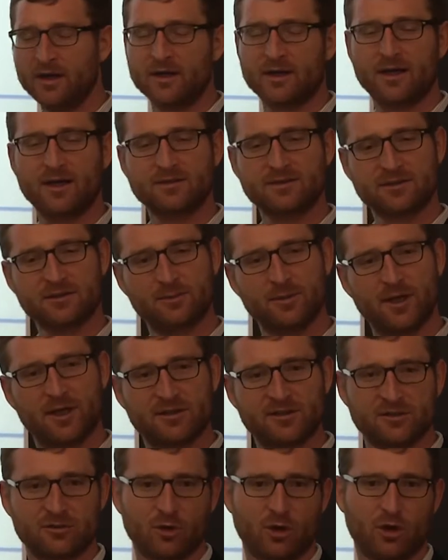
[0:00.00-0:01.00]

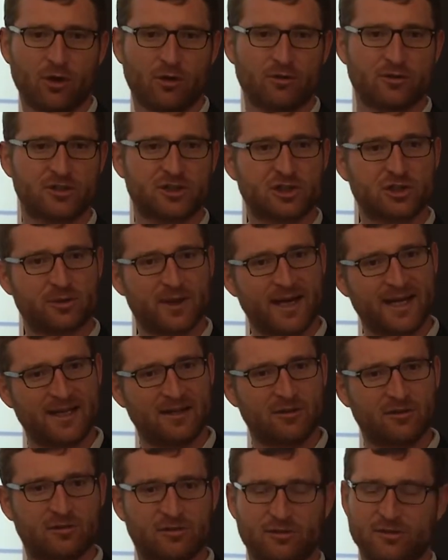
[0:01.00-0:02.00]
customers, and all those
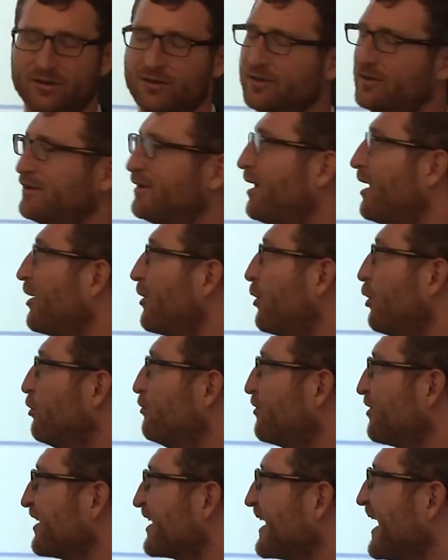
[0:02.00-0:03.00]
trades uh, are
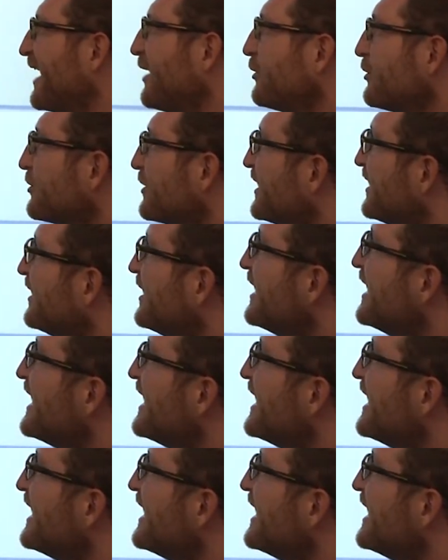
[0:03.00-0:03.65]
over-the-counter. And